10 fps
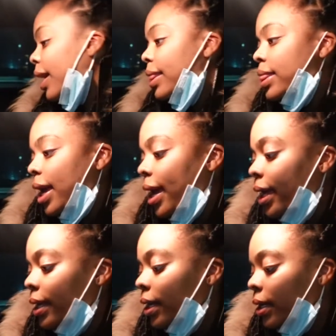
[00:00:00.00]
and
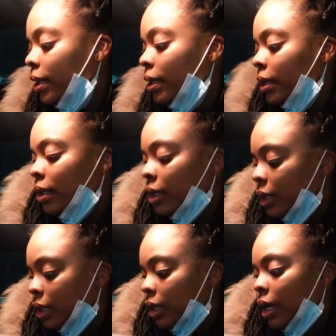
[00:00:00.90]
then
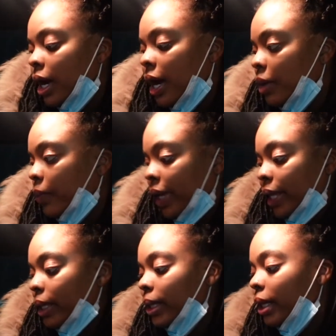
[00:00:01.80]
I
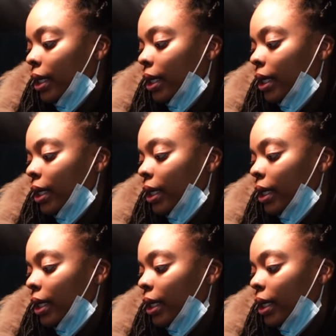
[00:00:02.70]
will